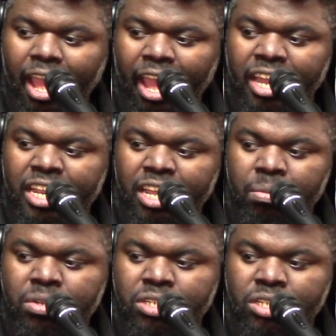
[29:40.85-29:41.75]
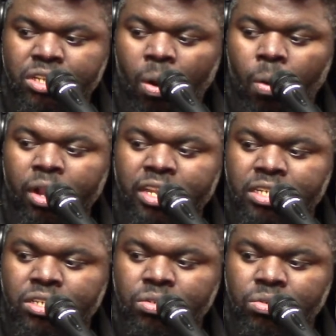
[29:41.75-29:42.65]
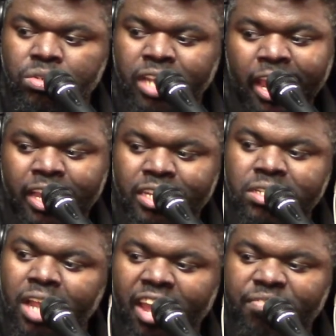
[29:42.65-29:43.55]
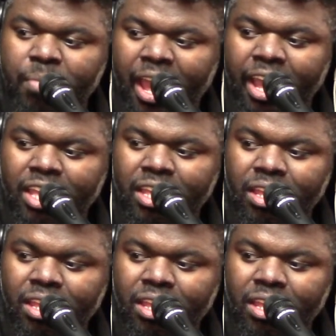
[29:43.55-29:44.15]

And he was going to take his life back,